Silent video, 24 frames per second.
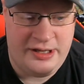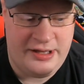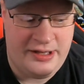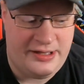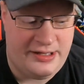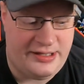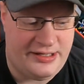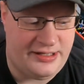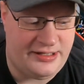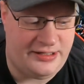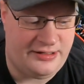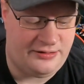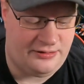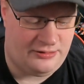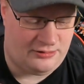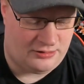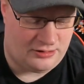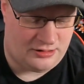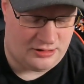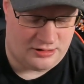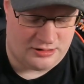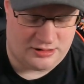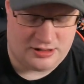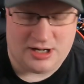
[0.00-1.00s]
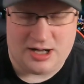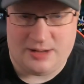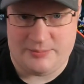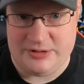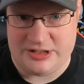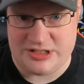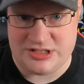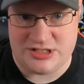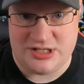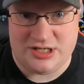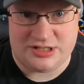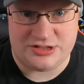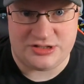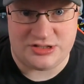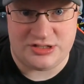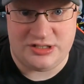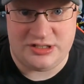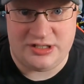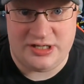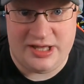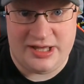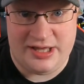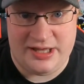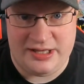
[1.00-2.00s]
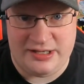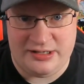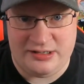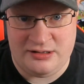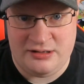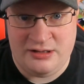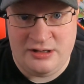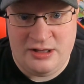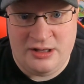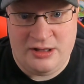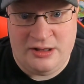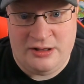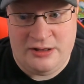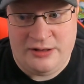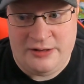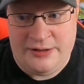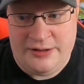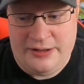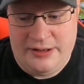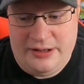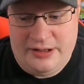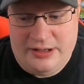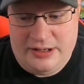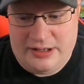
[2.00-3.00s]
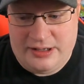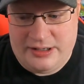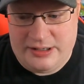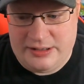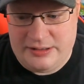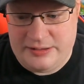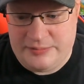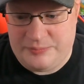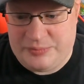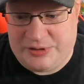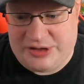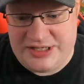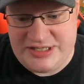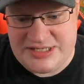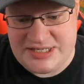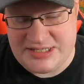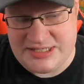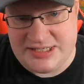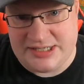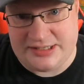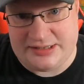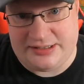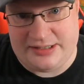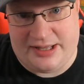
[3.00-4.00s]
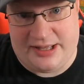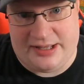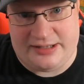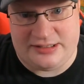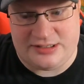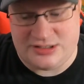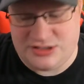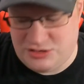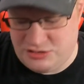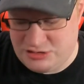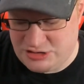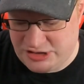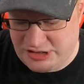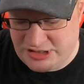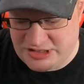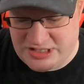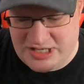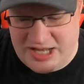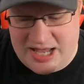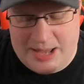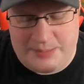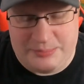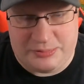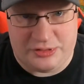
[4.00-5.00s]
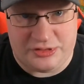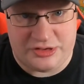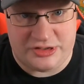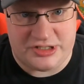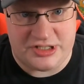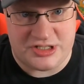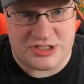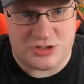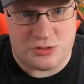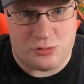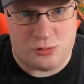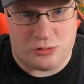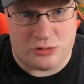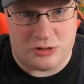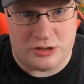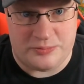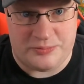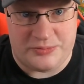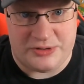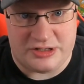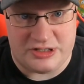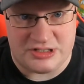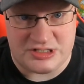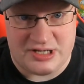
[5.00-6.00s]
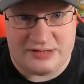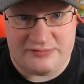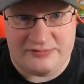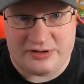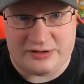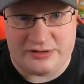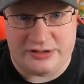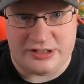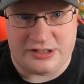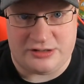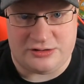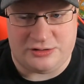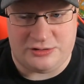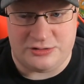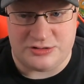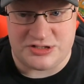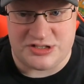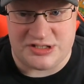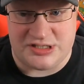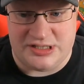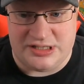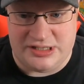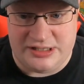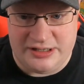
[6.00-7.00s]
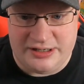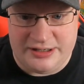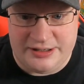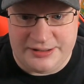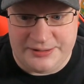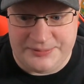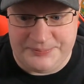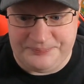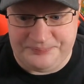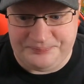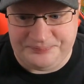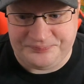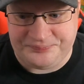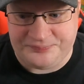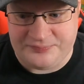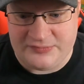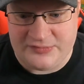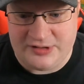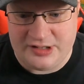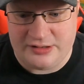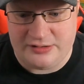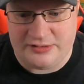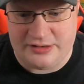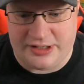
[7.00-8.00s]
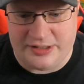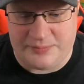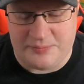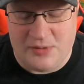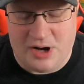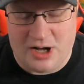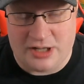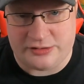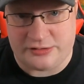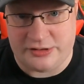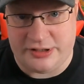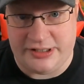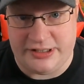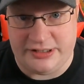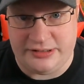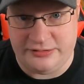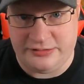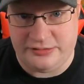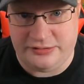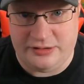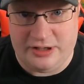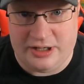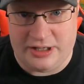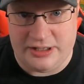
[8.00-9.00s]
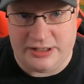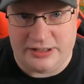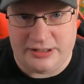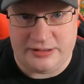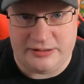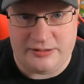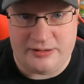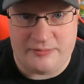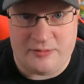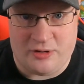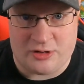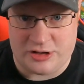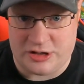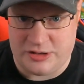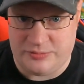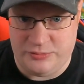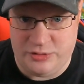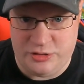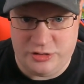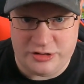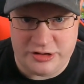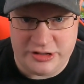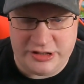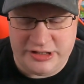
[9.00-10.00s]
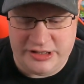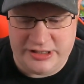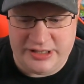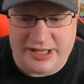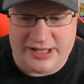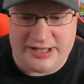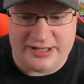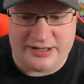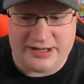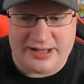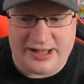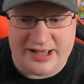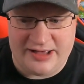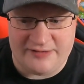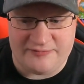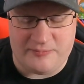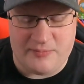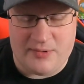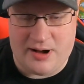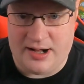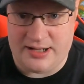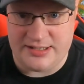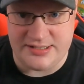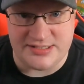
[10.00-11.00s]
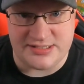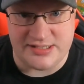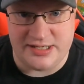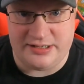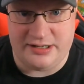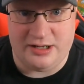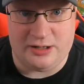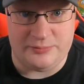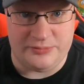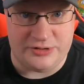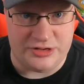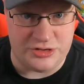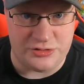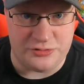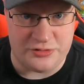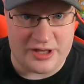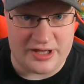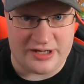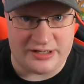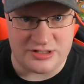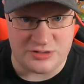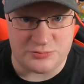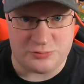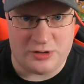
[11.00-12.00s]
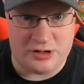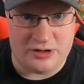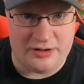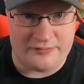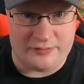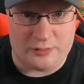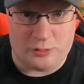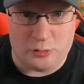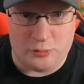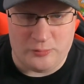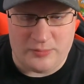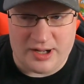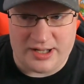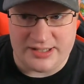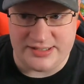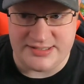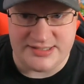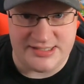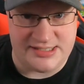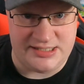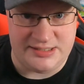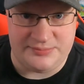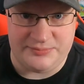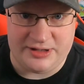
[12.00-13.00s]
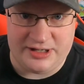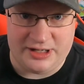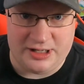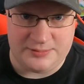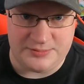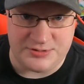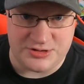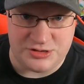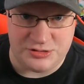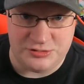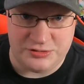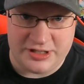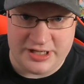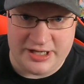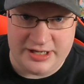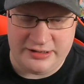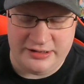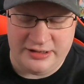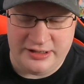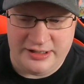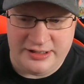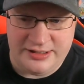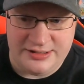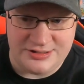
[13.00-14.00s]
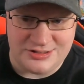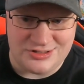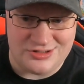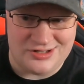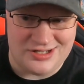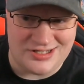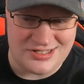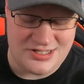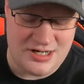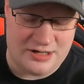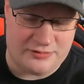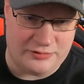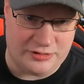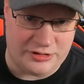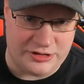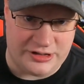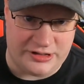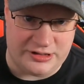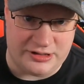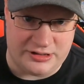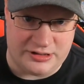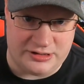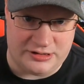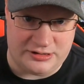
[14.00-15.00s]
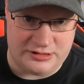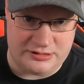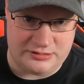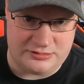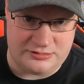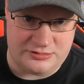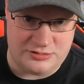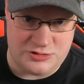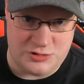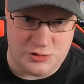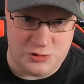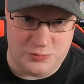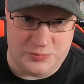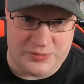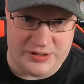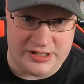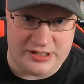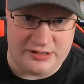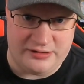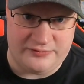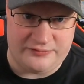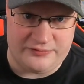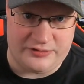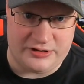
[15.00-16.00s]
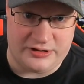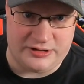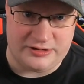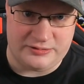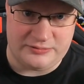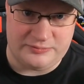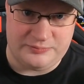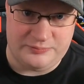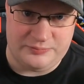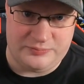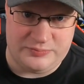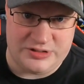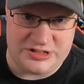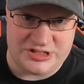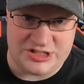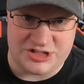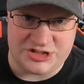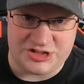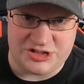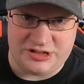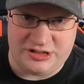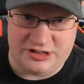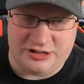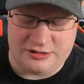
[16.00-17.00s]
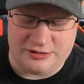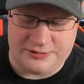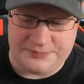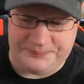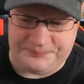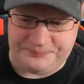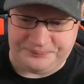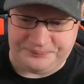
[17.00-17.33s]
in our comment section and uh, places like that. This usually doesn't happen on the Discord because I very closely um, like moderate uh, our community, and I have mods that help me do that as well. I have a whole mod team that helps do that, so that's not really the too big of the position here.